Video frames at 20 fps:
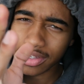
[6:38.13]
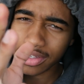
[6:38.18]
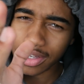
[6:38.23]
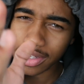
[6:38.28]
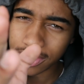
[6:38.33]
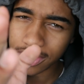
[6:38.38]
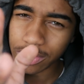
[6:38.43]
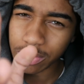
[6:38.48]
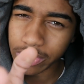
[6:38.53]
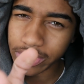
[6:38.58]
I
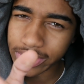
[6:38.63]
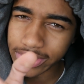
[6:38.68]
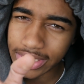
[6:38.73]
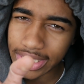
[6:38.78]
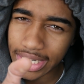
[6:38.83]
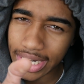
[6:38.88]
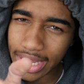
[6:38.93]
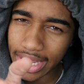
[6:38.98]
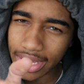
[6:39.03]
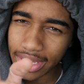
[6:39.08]
just want to say
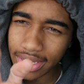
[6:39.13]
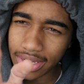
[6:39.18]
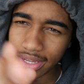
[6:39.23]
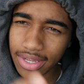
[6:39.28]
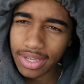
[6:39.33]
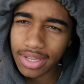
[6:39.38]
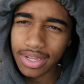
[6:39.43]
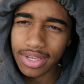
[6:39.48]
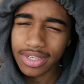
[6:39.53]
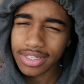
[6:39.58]
that
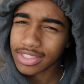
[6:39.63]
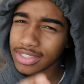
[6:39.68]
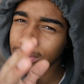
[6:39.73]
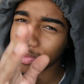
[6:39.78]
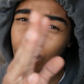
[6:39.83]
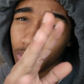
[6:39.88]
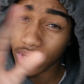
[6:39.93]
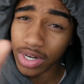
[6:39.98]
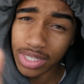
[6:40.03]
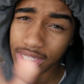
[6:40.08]

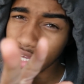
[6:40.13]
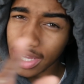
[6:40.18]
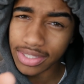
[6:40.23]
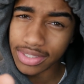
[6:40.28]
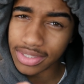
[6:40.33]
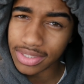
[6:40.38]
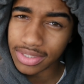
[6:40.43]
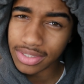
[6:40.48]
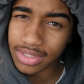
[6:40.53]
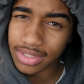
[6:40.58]
one or the
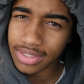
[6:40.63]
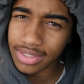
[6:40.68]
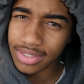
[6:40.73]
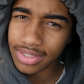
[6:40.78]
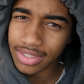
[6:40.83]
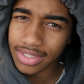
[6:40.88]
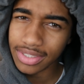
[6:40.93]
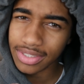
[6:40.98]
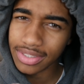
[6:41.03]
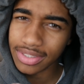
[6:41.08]
other.
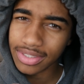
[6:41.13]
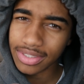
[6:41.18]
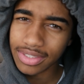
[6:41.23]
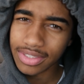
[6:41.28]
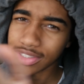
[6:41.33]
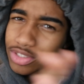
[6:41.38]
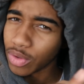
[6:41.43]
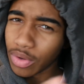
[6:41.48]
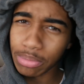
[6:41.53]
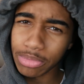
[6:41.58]

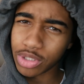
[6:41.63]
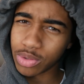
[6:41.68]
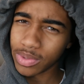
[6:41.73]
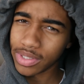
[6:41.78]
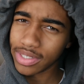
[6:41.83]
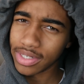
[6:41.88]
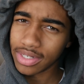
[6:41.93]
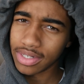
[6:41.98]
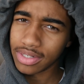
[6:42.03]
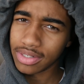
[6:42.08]
It's no in between.